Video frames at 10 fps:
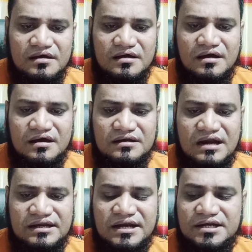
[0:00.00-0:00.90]

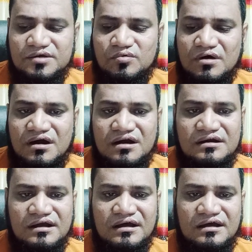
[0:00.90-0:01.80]
Data entry word,
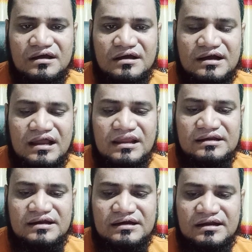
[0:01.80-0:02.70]
collect
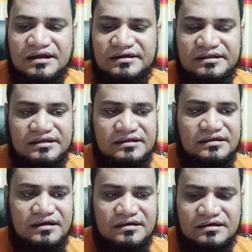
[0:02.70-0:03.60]
data
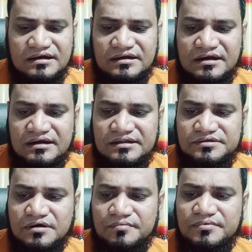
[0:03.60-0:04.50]
entry
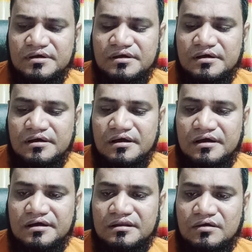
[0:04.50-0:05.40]
job.
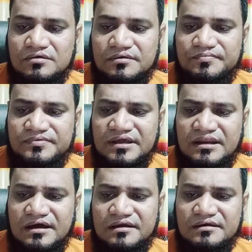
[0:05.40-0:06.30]
Lot of
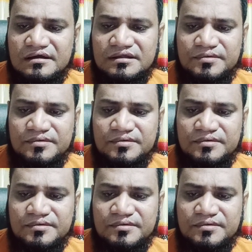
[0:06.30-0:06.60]
seller, the